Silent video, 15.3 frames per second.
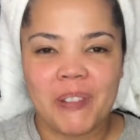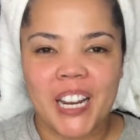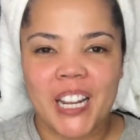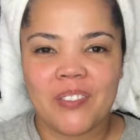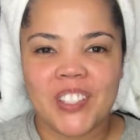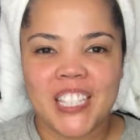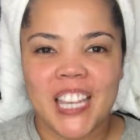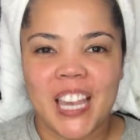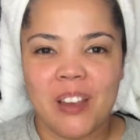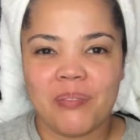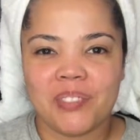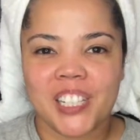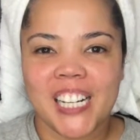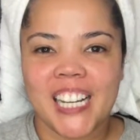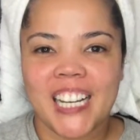My name is
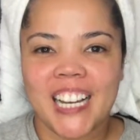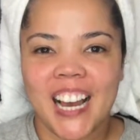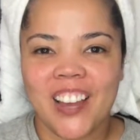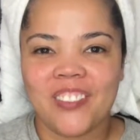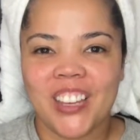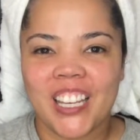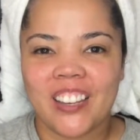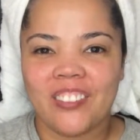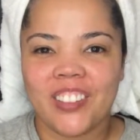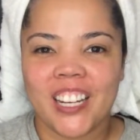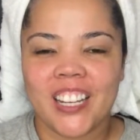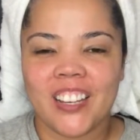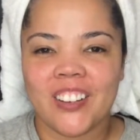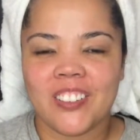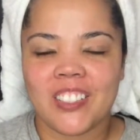Cambria. I make
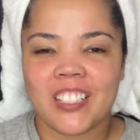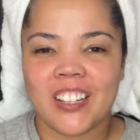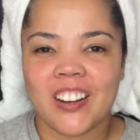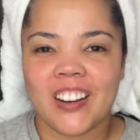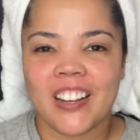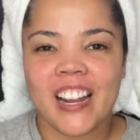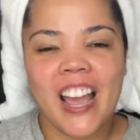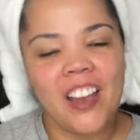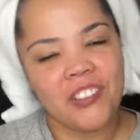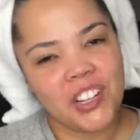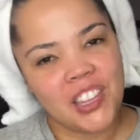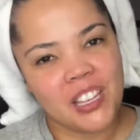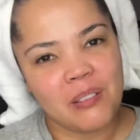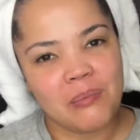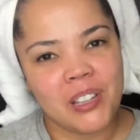videos on
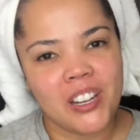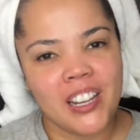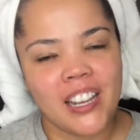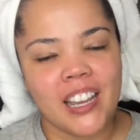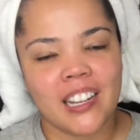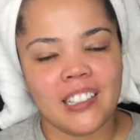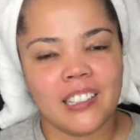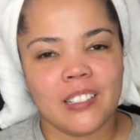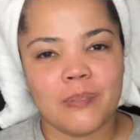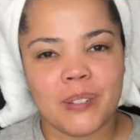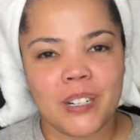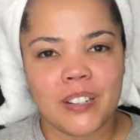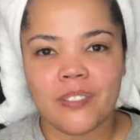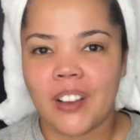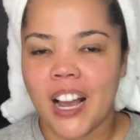everything beauty and a
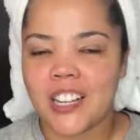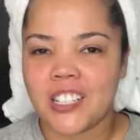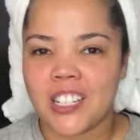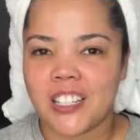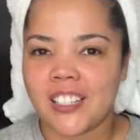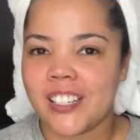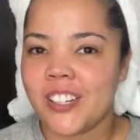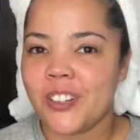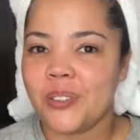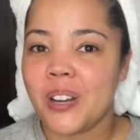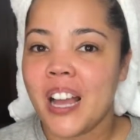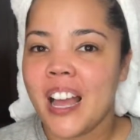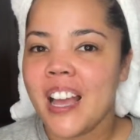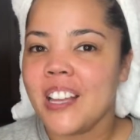little bit of fashion too.